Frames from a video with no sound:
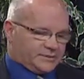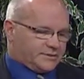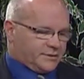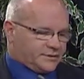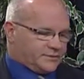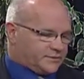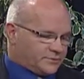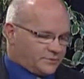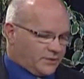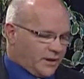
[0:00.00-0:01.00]
citizens
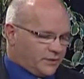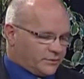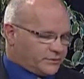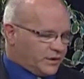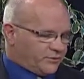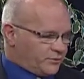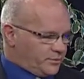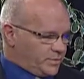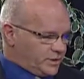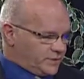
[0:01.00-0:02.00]
of Grant are
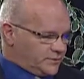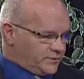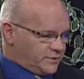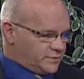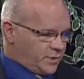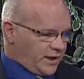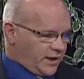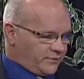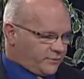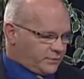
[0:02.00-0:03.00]
suffering because of his
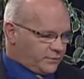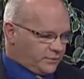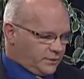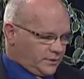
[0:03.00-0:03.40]
behavior.